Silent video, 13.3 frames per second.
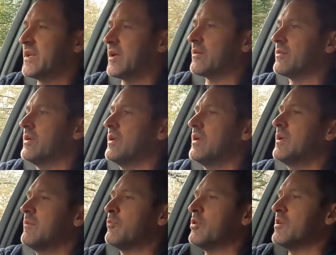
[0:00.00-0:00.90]
you know,
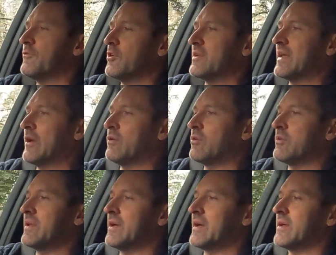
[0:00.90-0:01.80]
put your foot down
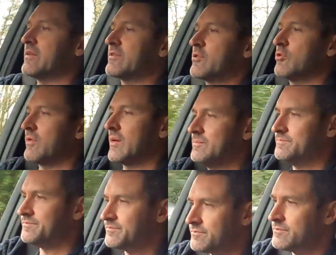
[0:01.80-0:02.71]
on the school run.